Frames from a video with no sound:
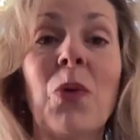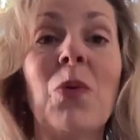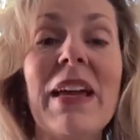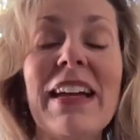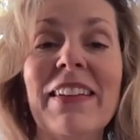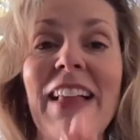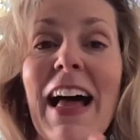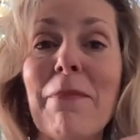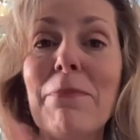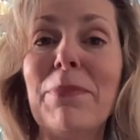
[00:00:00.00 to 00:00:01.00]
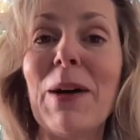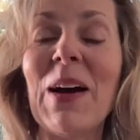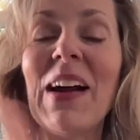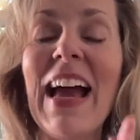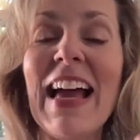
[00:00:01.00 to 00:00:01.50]
We clap
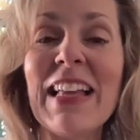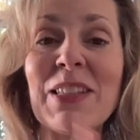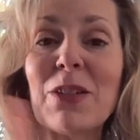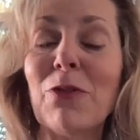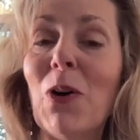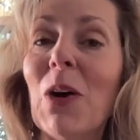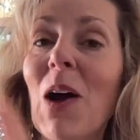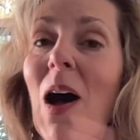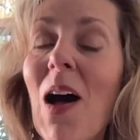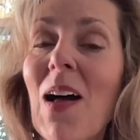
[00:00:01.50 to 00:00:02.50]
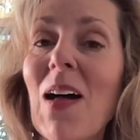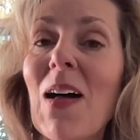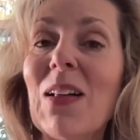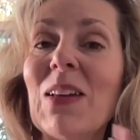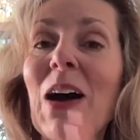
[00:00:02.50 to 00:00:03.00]
our hands for
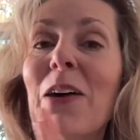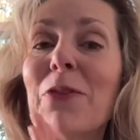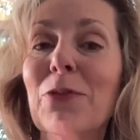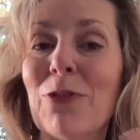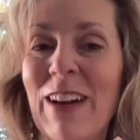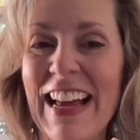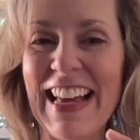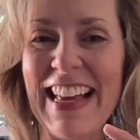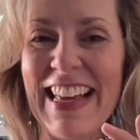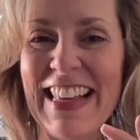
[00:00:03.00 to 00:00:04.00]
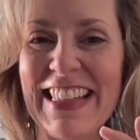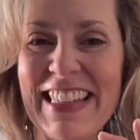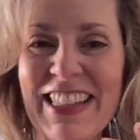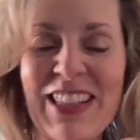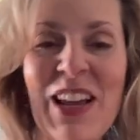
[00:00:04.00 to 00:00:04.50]
all our
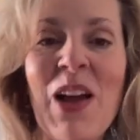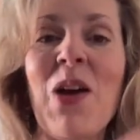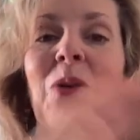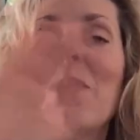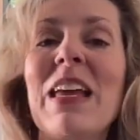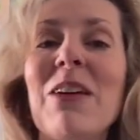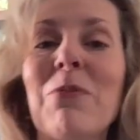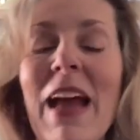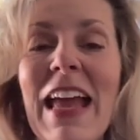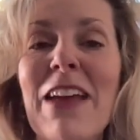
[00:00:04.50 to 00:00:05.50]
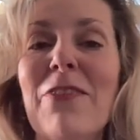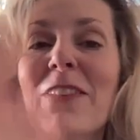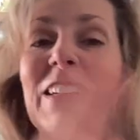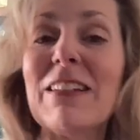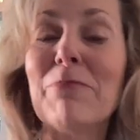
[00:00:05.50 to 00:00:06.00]
friends. We wave
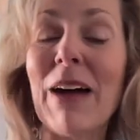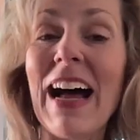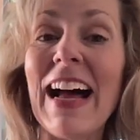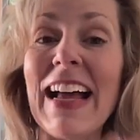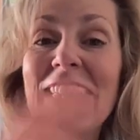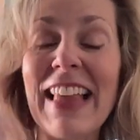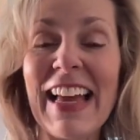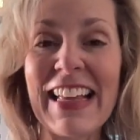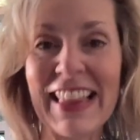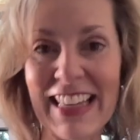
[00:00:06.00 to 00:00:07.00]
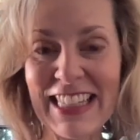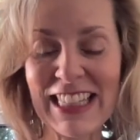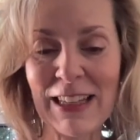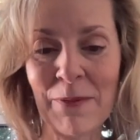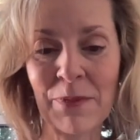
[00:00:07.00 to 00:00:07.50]
goodbye like
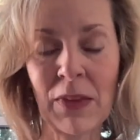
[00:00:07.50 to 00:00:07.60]
this.